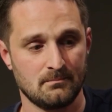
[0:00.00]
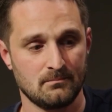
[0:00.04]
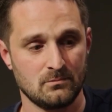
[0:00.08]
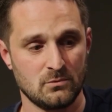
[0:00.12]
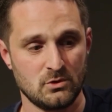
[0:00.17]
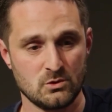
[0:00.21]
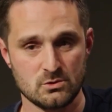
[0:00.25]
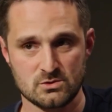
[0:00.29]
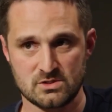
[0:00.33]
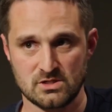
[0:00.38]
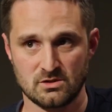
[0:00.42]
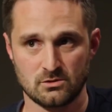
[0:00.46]

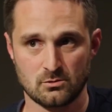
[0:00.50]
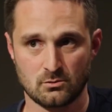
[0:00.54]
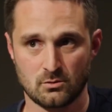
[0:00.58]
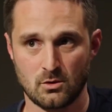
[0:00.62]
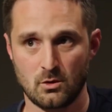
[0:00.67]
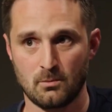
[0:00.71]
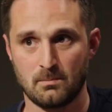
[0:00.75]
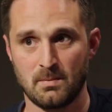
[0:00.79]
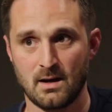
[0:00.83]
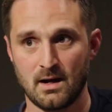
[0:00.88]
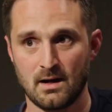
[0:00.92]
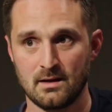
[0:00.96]
using the
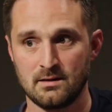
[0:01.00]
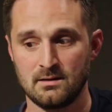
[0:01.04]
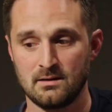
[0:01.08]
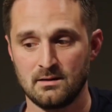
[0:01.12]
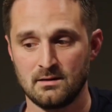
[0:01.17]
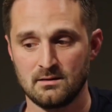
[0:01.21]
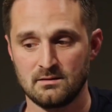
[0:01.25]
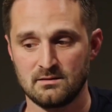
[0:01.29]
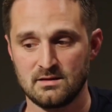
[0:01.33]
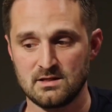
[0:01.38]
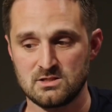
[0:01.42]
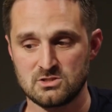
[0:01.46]
robot,
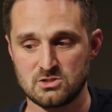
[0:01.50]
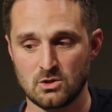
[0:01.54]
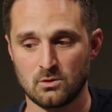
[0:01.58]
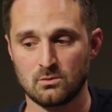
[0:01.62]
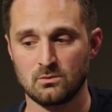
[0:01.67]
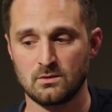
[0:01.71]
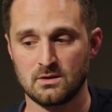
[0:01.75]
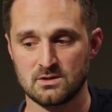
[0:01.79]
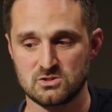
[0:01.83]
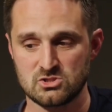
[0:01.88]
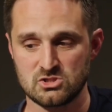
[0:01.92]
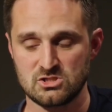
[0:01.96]
they
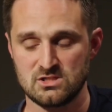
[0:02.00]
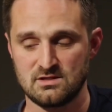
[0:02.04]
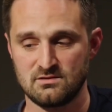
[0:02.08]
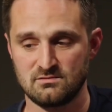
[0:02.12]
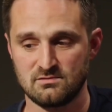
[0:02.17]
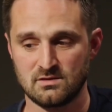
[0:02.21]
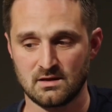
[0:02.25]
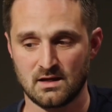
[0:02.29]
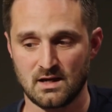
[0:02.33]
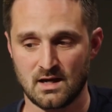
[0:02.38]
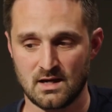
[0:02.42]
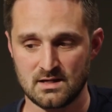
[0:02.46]
don't achieve
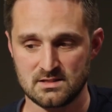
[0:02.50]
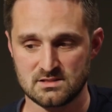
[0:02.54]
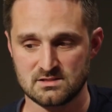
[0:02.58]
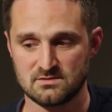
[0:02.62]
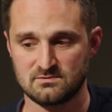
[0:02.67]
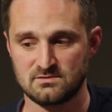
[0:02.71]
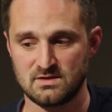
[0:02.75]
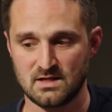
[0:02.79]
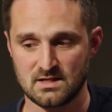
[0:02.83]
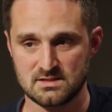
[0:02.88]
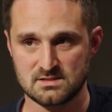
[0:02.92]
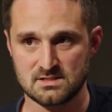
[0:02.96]
the kinds
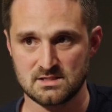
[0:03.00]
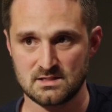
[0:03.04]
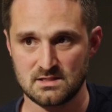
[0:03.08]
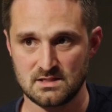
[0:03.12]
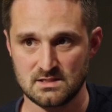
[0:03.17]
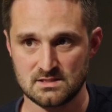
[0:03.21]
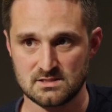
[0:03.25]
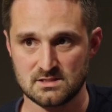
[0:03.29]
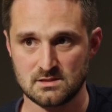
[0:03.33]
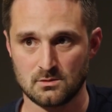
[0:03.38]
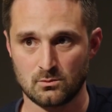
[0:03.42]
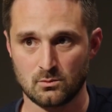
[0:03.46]
of
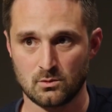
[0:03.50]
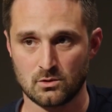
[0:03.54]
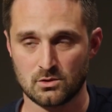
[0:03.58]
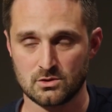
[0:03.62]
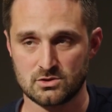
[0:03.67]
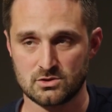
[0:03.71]
densities that we're